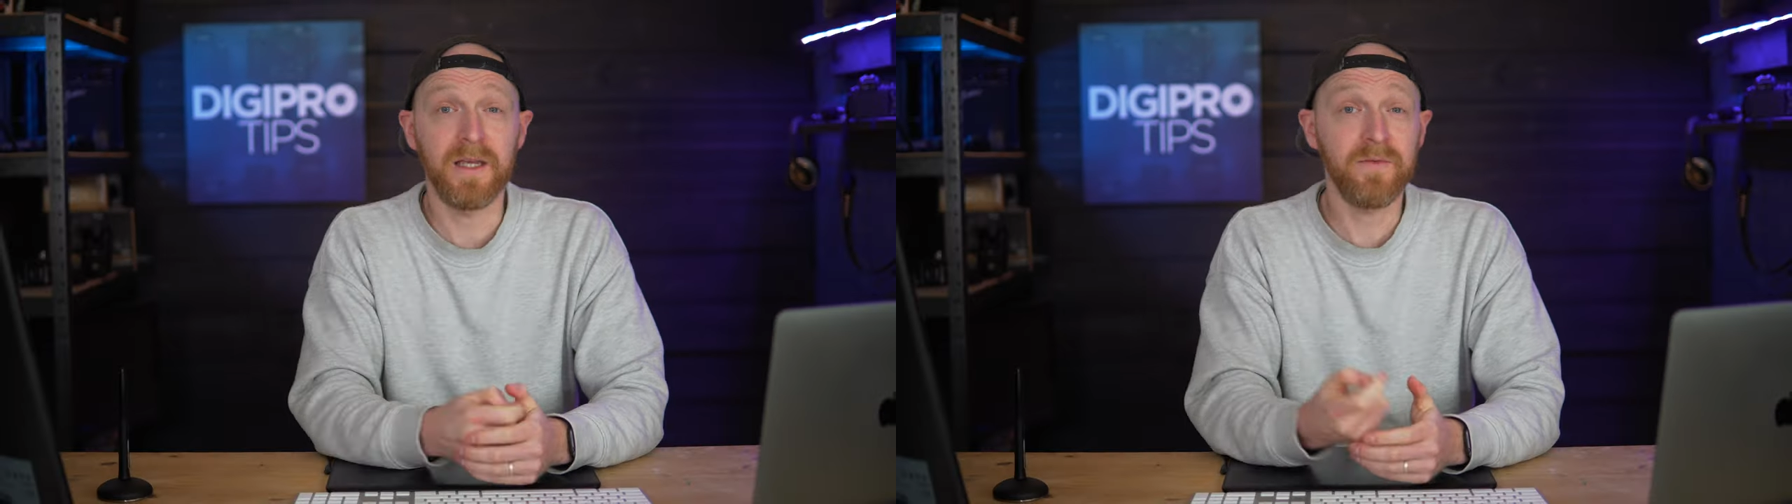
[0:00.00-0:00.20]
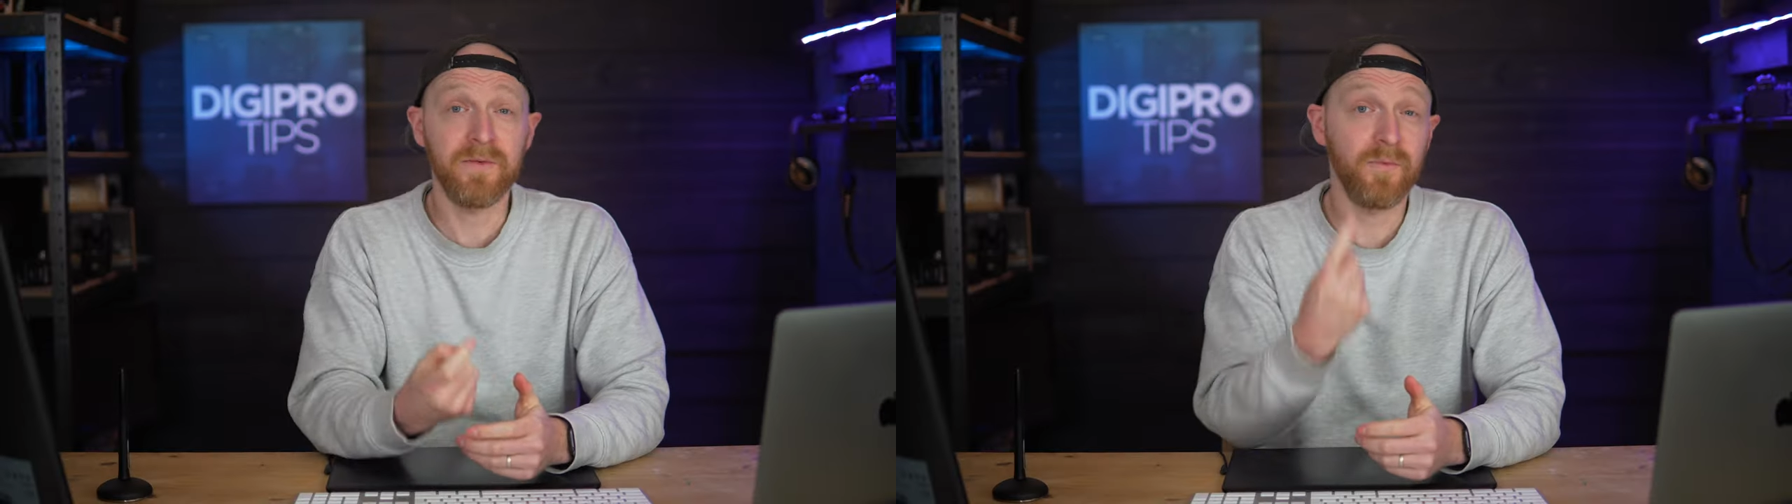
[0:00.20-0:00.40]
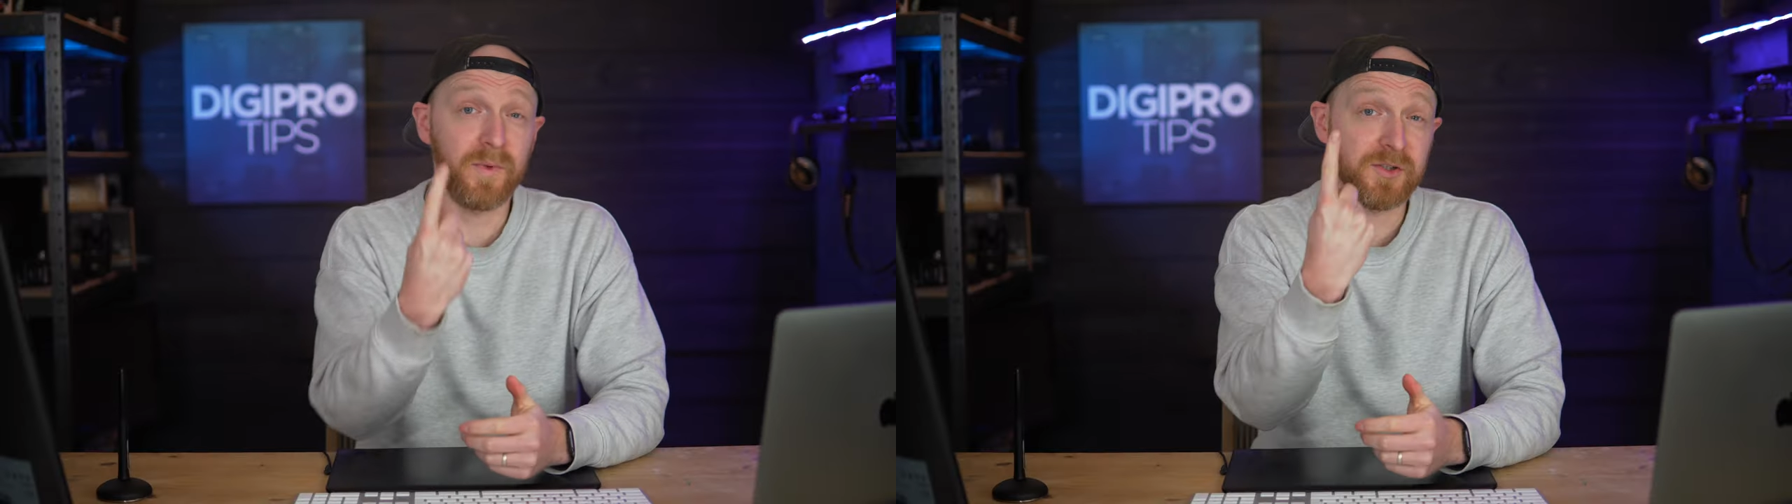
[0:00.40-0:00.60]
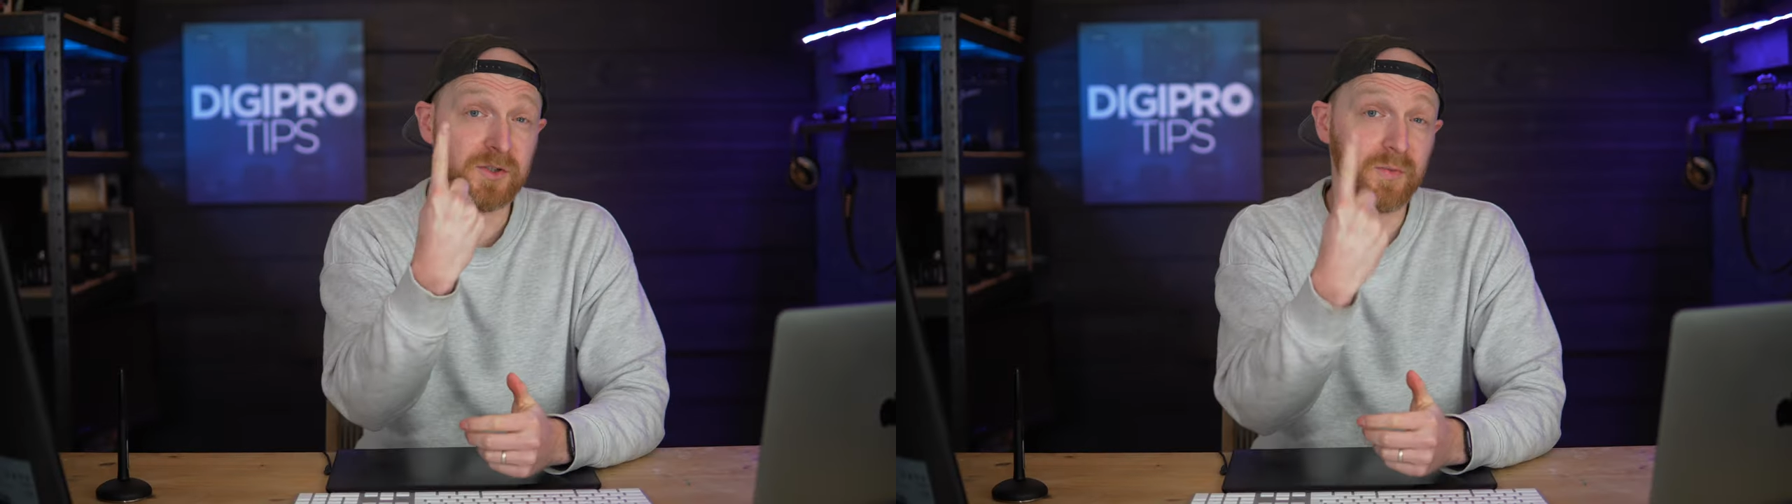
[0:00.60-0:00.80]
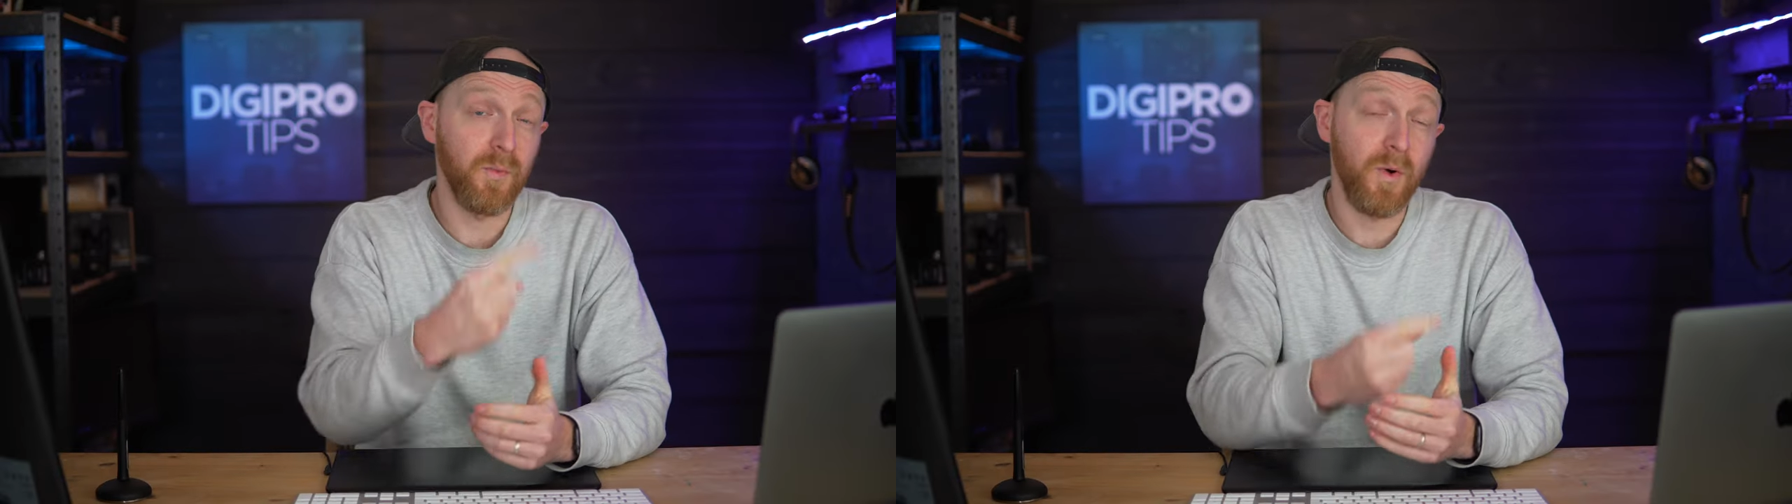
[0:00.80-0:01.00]
Even with
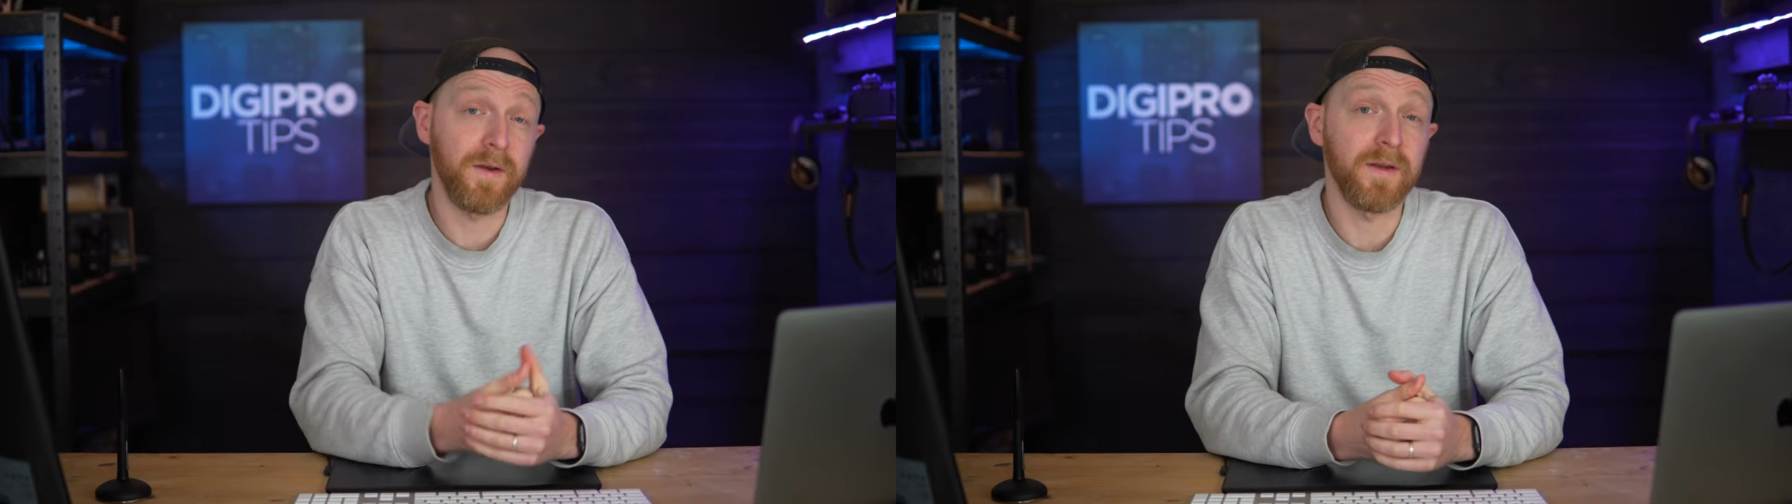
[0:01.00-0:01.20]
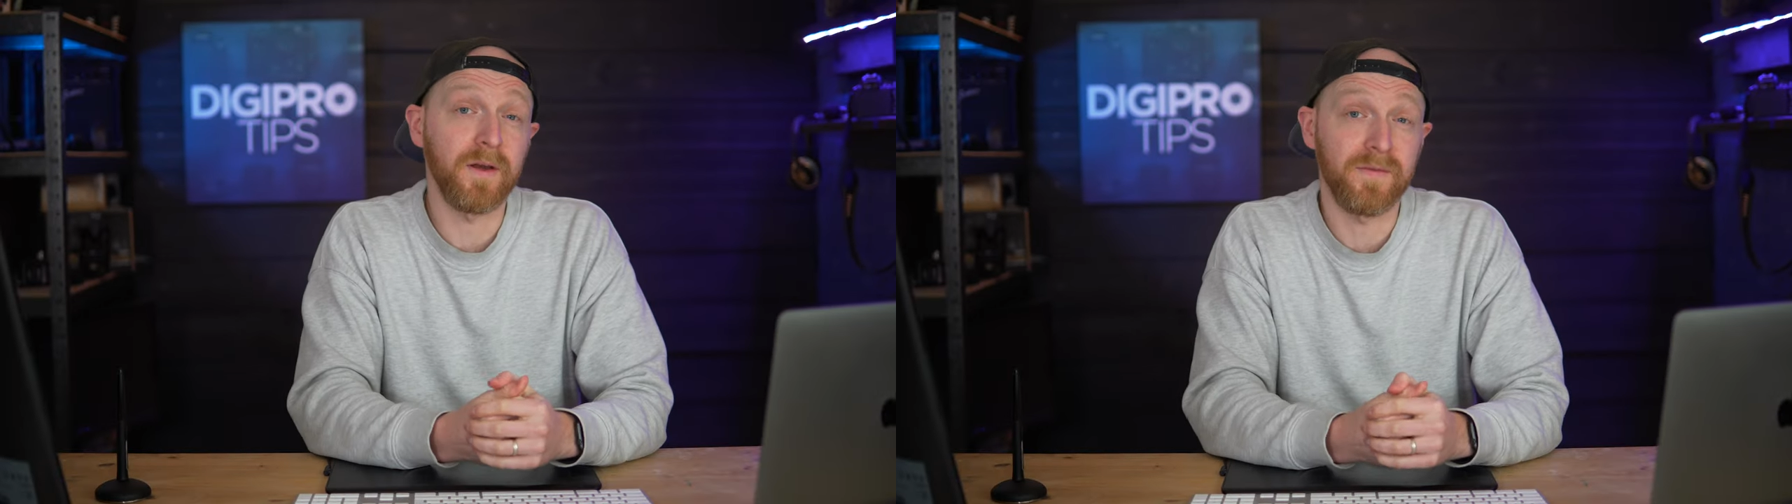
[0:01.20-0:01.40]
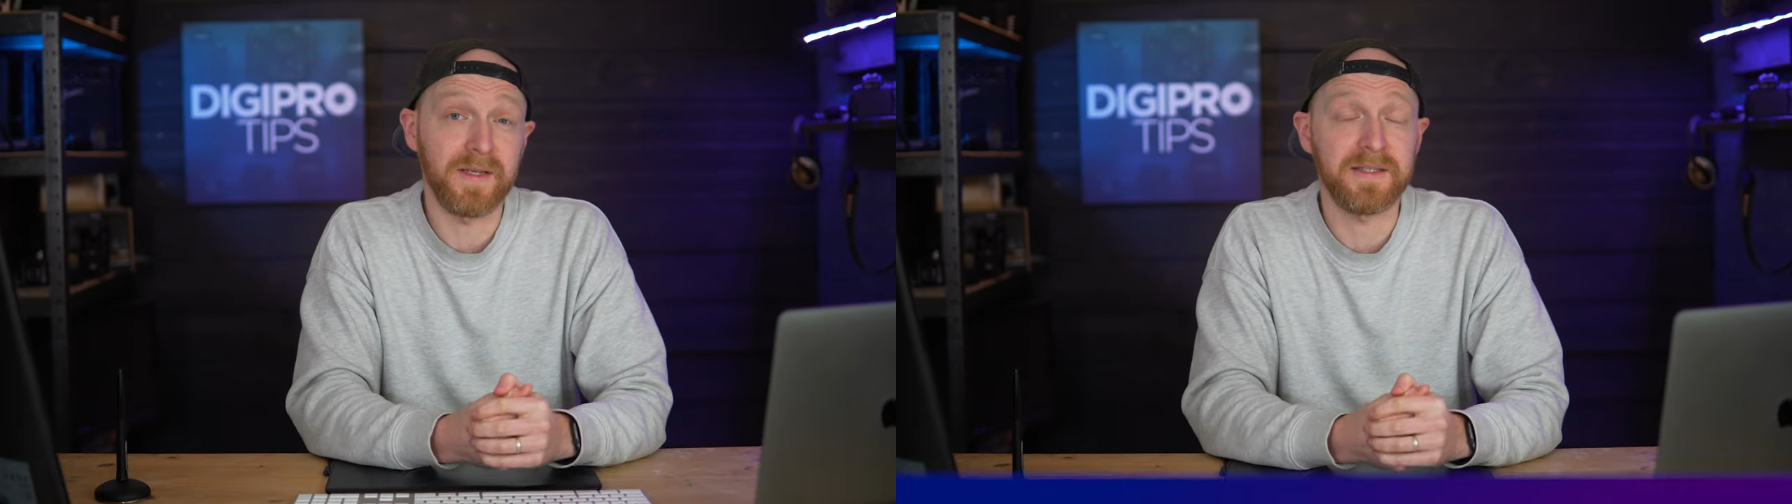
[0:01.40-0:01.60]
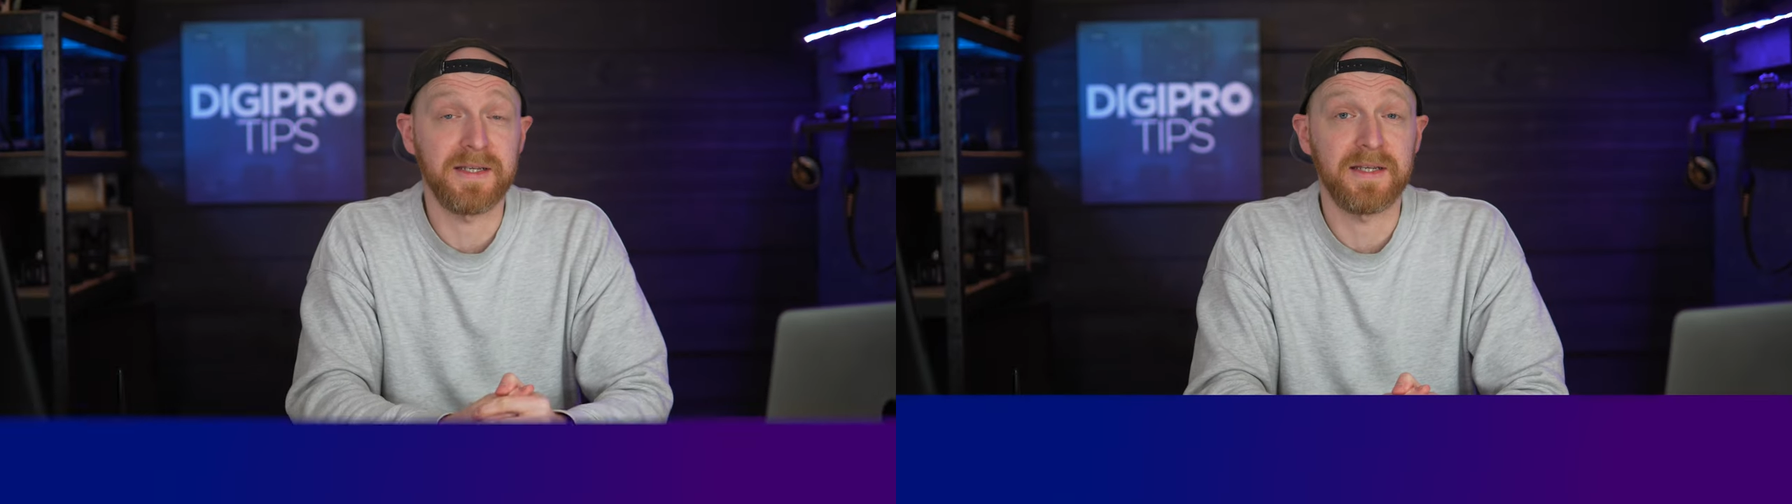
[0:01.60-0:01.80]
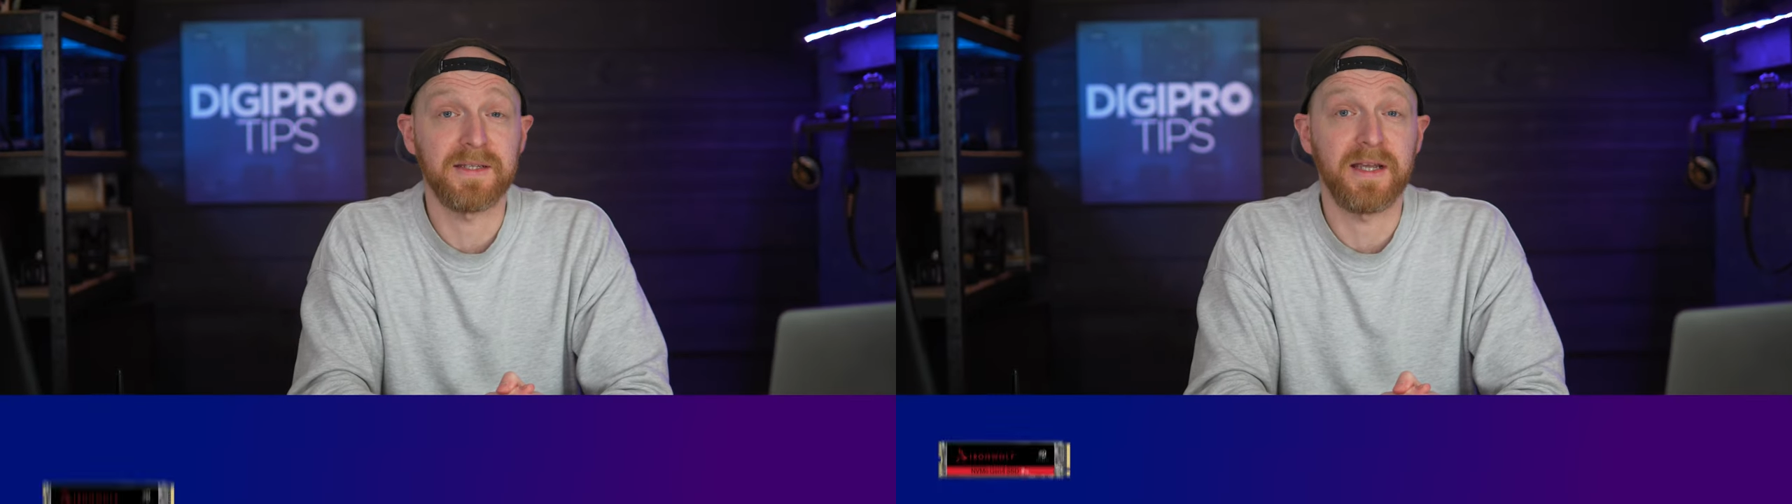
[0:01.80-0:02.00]
just one of these
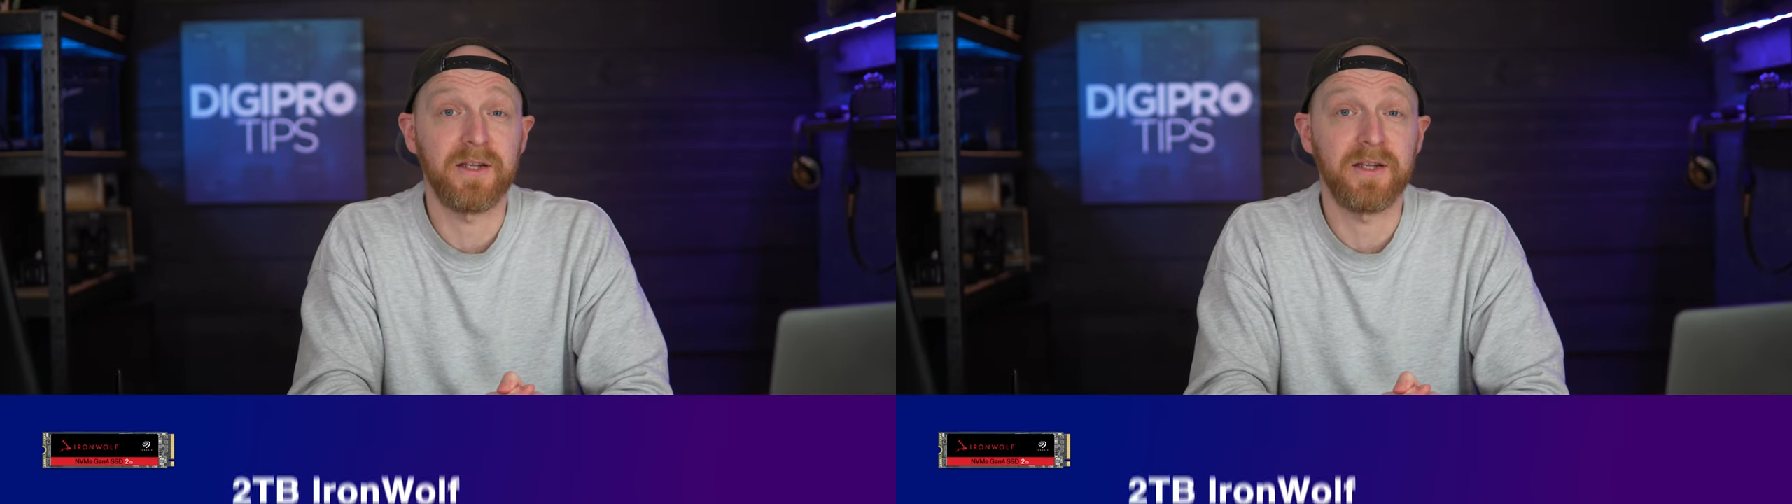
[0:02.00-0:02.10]
disks